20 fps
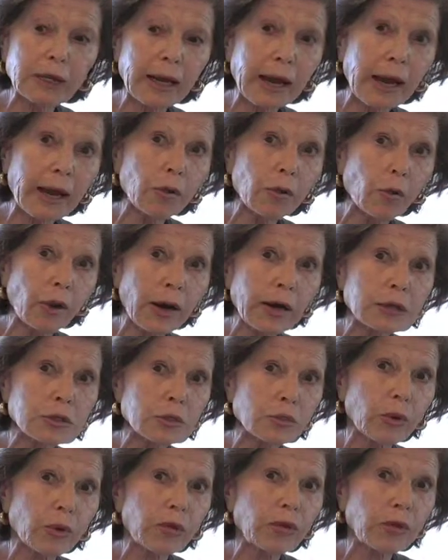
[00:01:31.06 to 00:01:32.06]
the egg
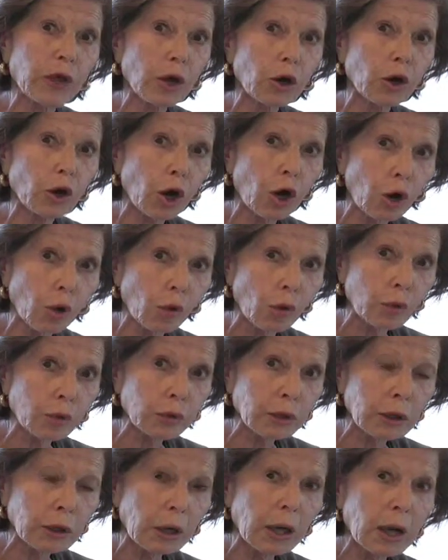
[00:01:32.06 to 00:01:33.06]
whites when they are
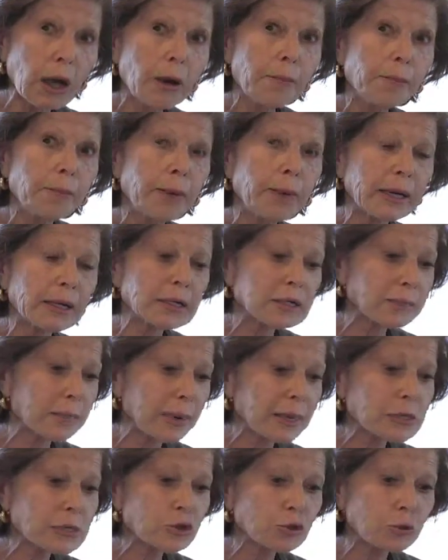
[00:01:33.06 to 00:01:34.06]
cold, but it's
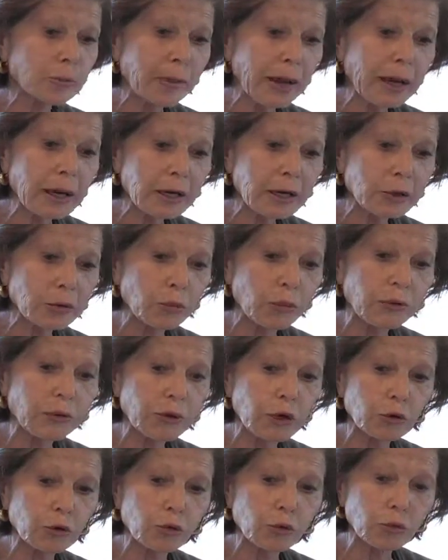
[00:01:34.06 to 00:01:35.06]
best to bake it when
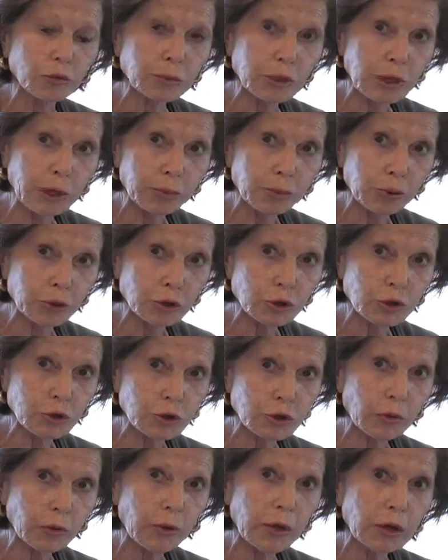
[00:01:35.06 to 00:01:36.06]
they're at room temperature.
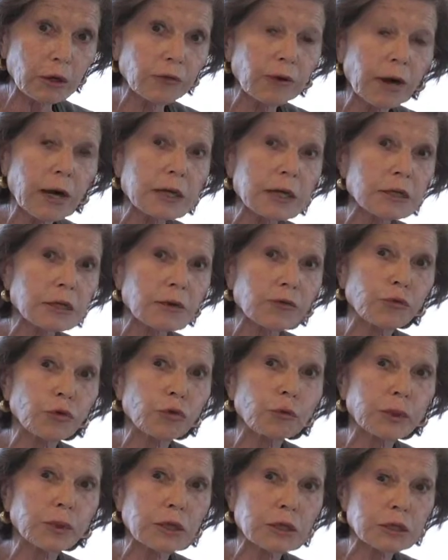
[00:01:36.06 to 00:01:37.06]
So I advise a
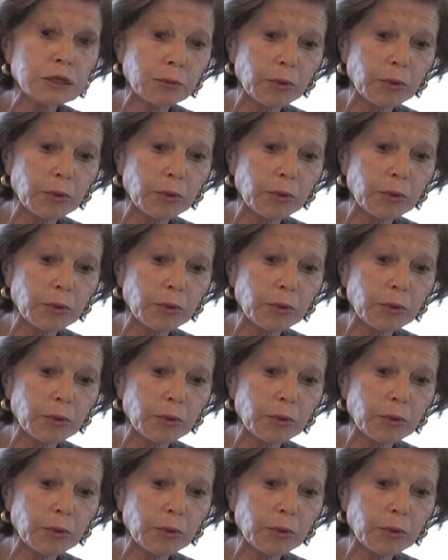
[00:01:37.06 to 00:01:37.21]
few minutes